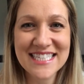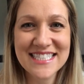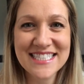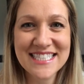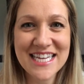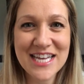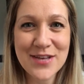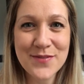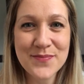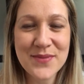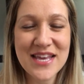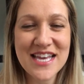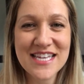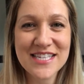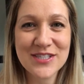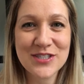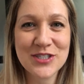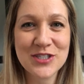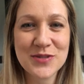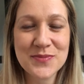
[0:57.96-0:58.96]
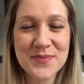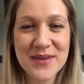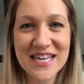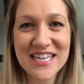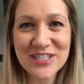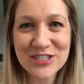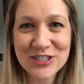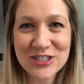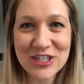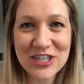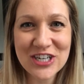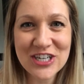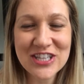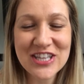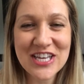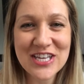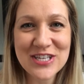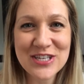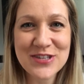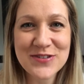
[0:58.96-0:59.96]
tip is to make sure
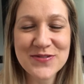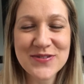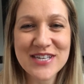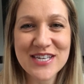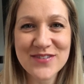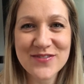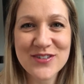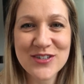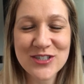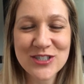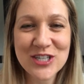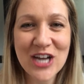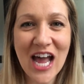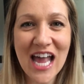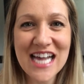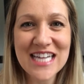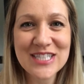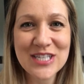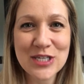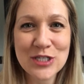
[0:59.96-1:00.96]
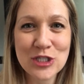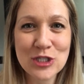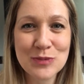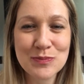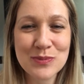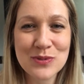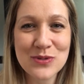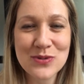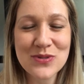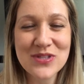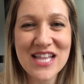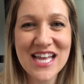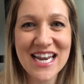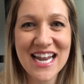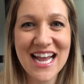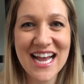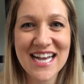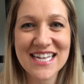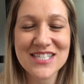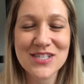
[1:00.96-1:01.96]
that you give your child a spoon that
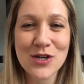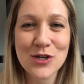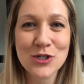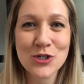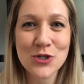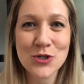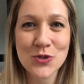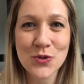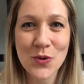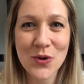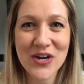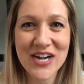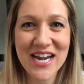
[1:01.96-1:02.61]
has a short